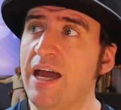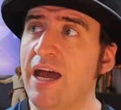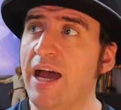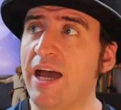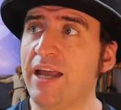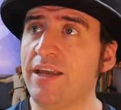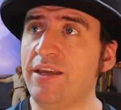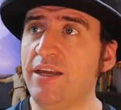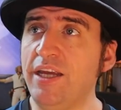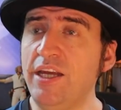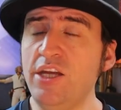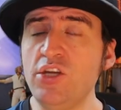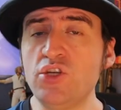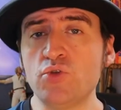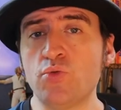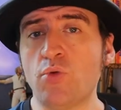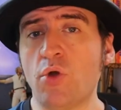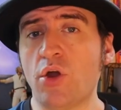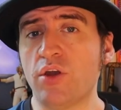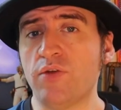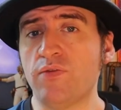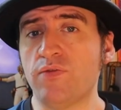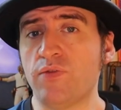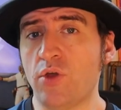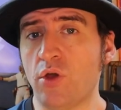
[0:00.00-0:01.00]
And each
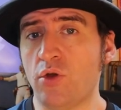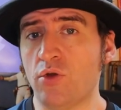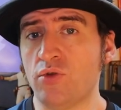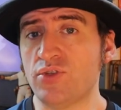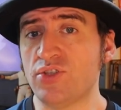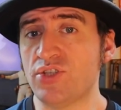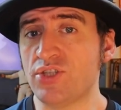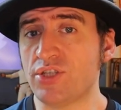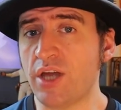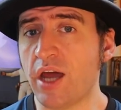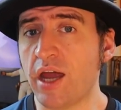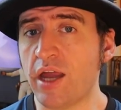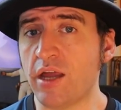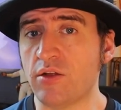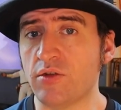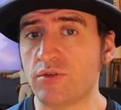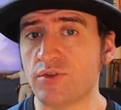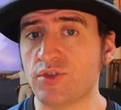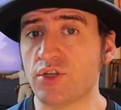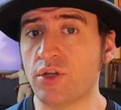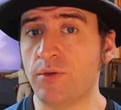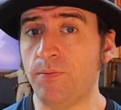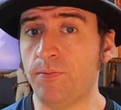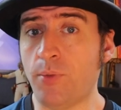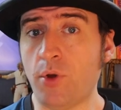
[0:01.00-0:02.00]
one of those
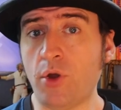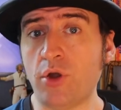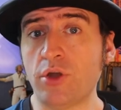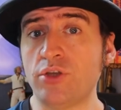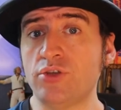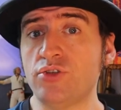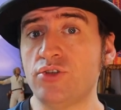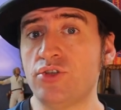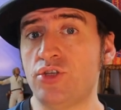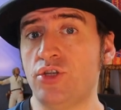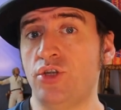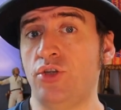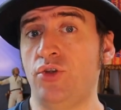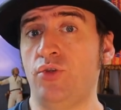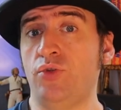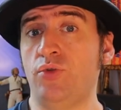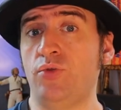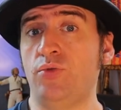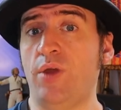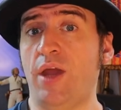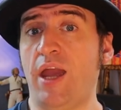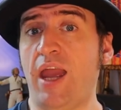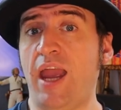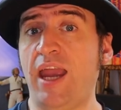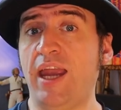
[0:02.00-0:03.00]
styles can point
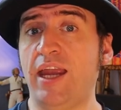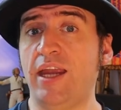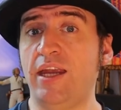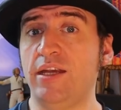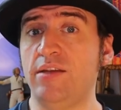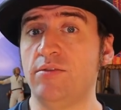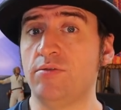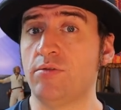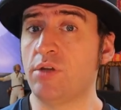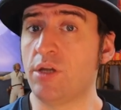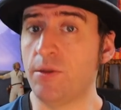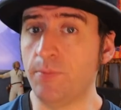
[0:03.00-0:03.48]
to a